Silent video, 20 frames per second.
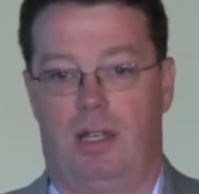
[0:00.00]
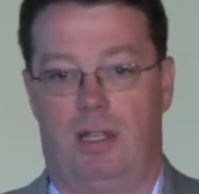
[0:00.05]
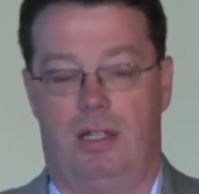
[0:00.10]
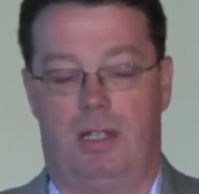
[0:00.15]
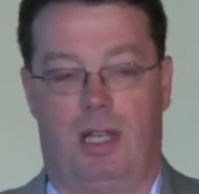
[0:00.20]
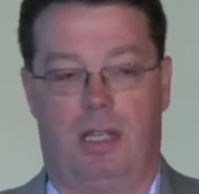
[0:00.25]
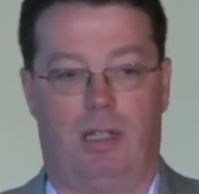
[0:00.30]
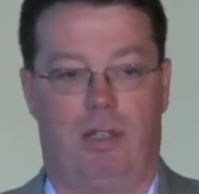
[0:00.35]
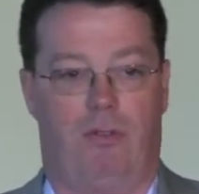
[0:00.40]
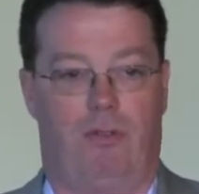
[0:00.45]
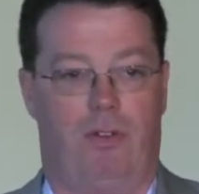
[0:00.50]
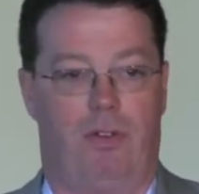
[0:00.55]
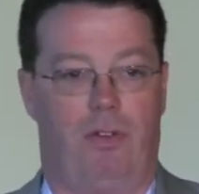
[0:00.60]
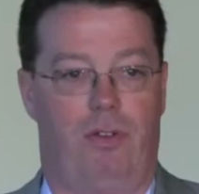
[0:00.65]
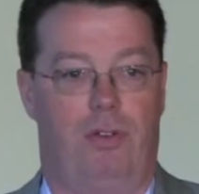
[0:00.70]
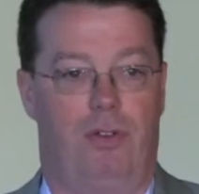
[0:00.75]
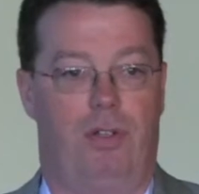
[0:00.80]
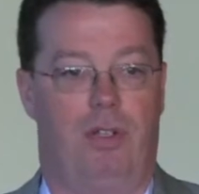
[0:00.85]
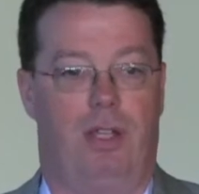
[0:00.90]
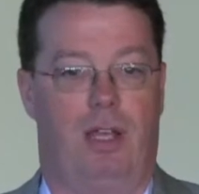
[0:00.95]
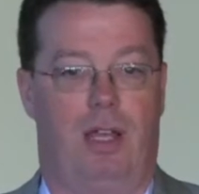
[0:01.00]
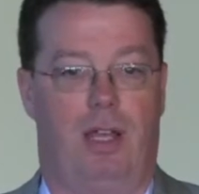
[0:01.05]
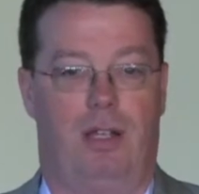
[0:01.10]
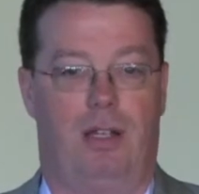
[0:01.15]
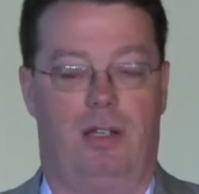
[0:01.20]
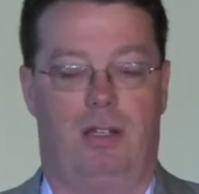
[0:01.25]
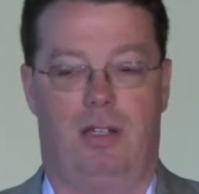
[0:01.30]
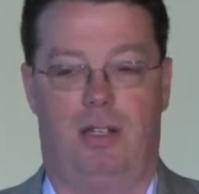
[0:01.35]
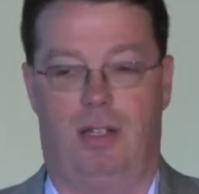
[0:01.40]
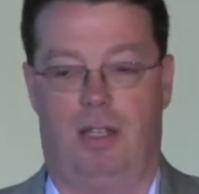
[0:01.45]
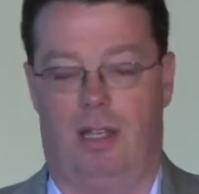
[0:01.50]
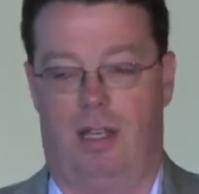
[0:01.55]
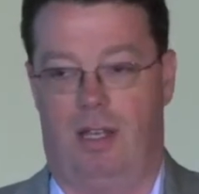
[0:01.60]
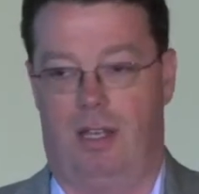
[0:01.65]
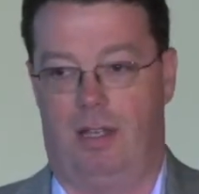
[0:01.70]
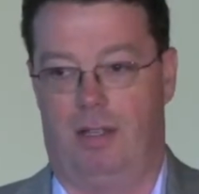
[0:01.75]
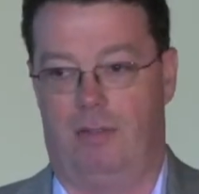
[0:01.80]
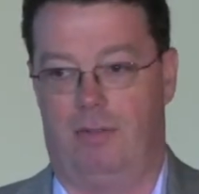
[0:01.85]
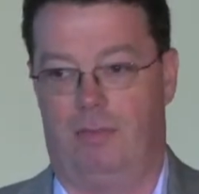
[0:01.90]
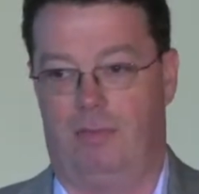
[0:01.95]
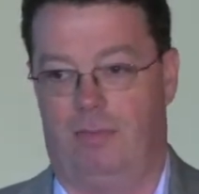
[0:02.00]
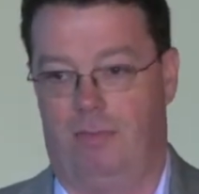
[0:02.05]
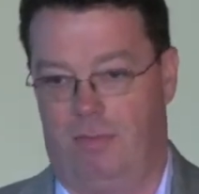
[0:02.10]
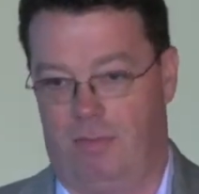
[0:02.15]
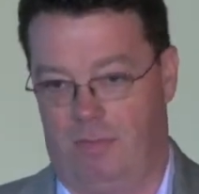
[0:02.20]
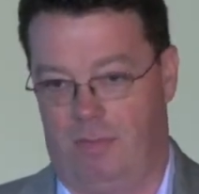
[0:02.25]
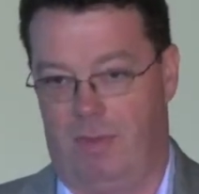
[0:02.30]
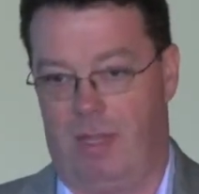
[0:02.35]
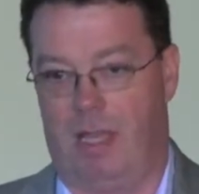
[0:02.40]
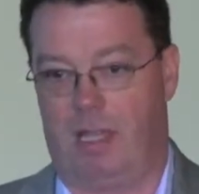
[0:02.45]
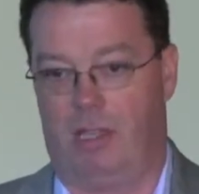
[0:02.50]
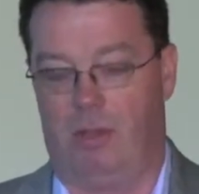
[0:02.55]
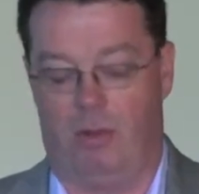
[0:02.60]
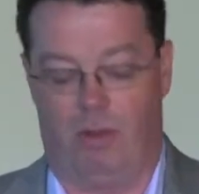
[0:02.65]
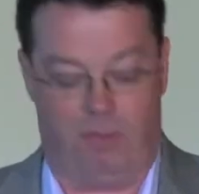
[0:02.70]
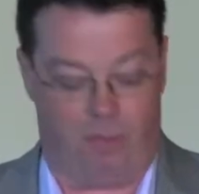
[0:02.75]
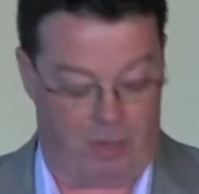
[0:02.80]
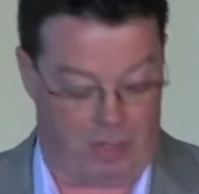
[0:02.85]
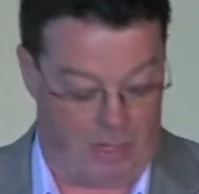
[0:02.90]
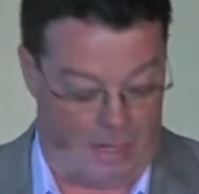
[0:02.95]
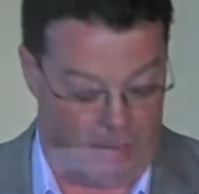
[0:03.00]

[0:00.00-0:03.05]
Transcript: take the food, and uh, thank you all for